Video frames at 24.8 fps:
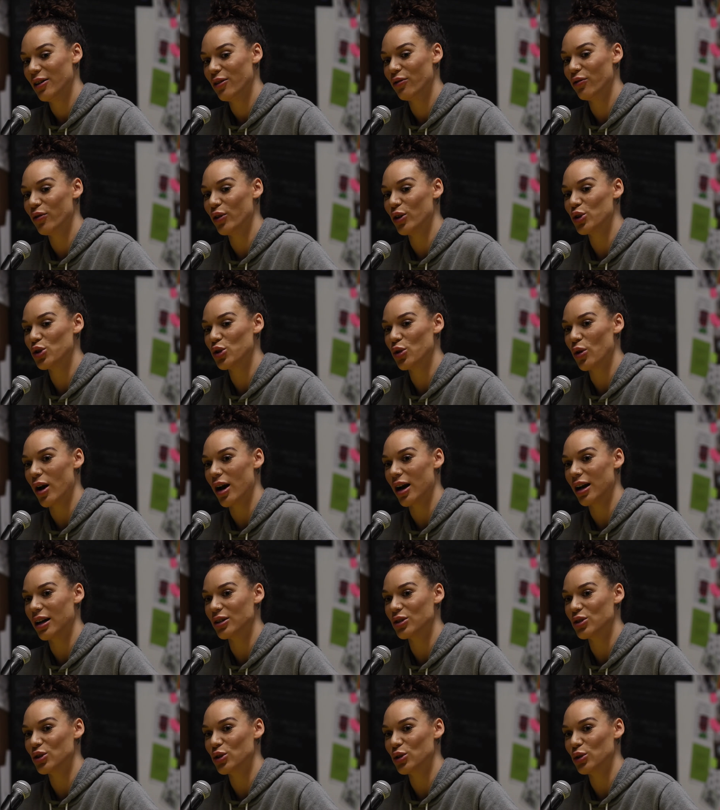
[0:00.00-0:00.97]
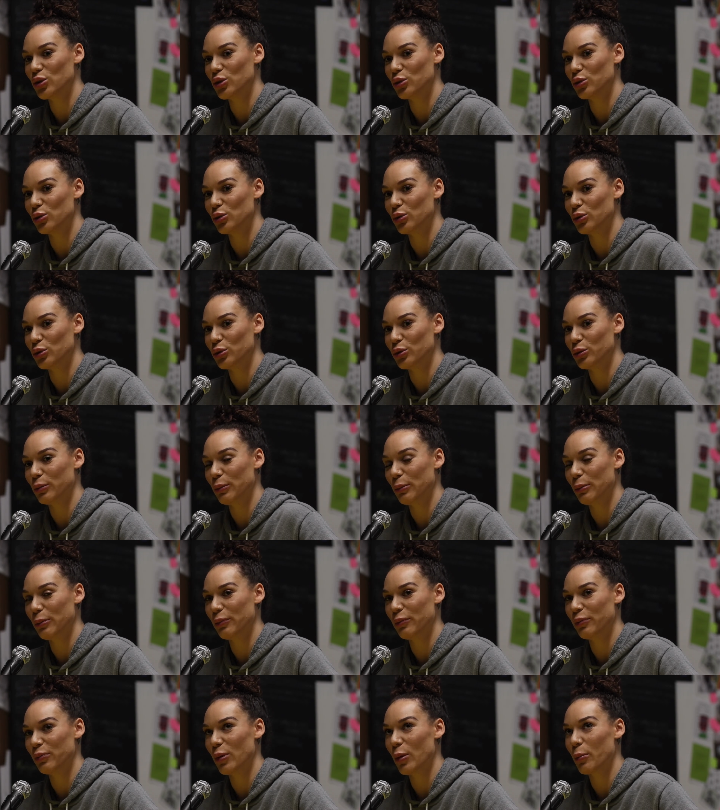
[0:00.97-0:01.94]
for trying to
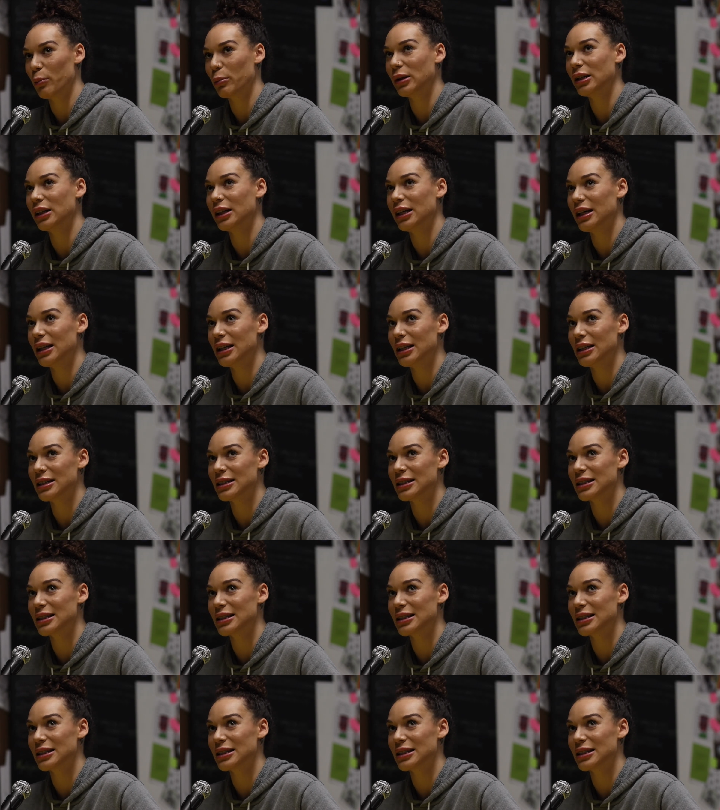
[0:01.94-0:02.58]
please